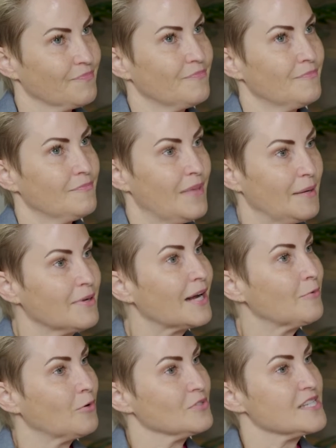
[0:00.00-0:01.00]
Maybe I
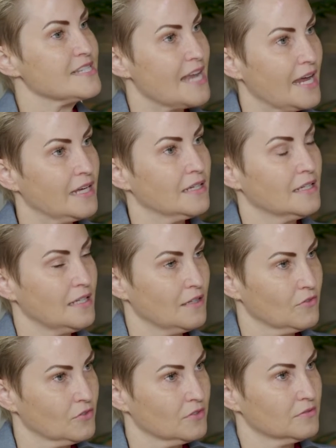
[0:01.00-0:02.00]
won't say it
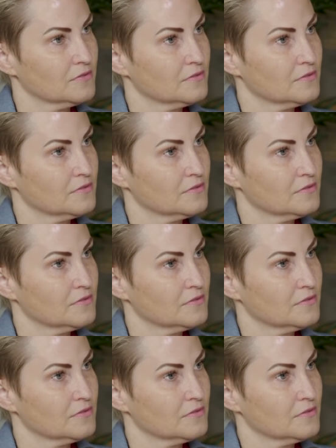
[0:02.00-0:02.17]
either.